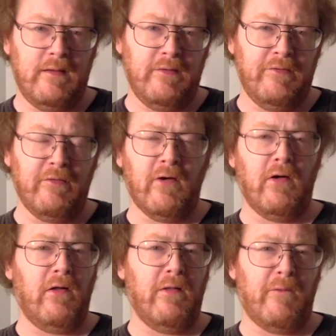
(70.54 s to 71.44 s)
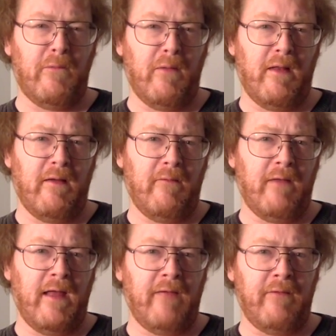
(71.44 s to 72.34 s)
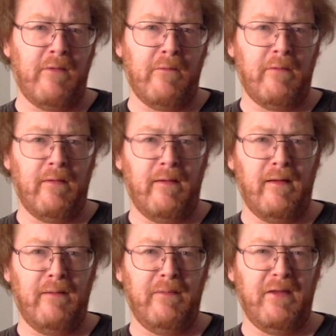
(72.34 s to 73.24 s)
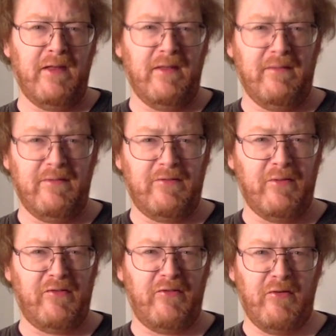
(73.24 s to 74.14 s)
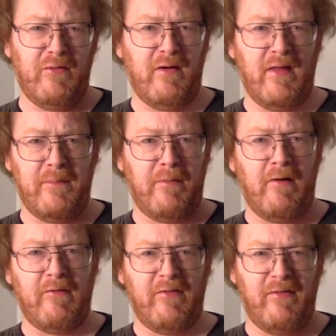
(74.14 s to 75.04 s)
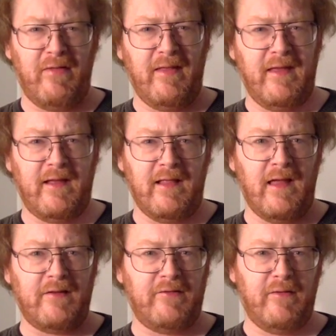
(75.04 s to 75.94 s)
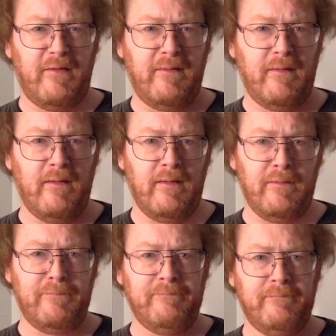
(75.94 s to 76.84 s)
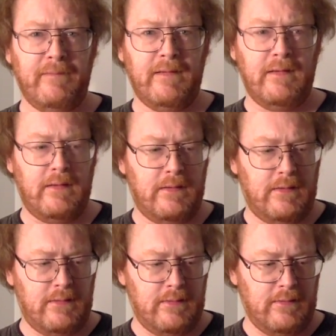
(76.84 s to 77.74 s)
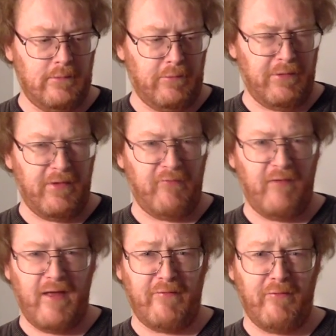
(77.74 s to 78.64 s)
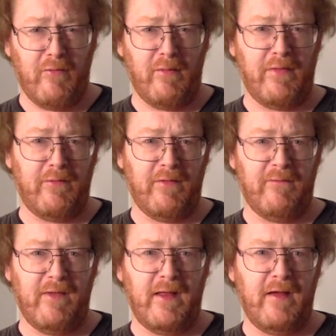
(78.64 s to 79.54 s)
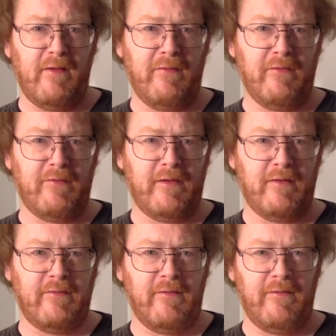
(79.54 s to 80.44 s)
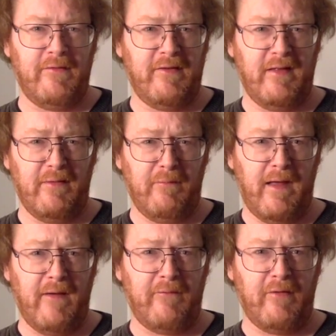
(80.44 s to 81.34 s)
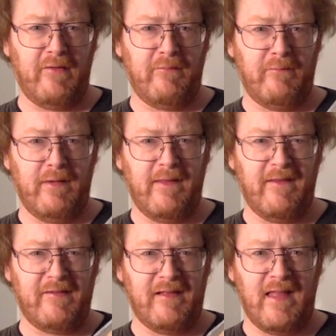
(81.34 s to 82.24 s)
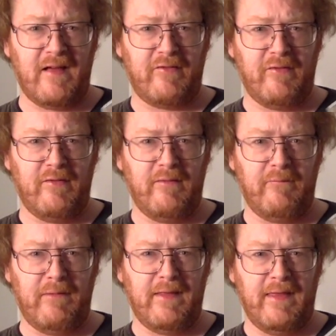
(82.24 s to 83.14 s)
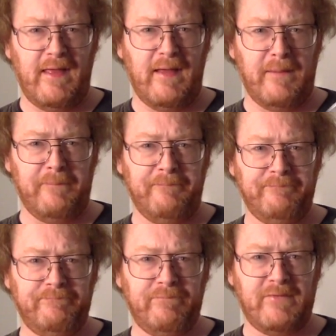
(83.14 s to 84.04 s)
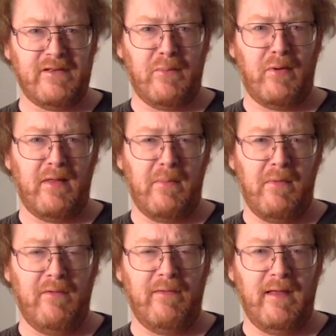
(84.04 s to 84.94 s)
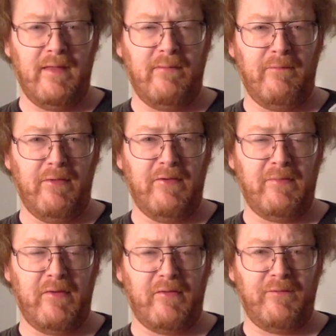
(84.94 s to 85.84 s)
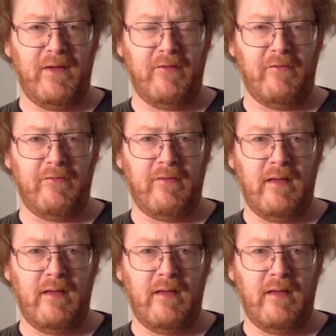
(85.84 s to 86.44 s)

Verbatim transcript: dull or what what have you, um, you can switch to other parts of the collection, um, or you could fast forward through the video and just get to see the, after I read the selection, read the um, summary of the movie and the special features.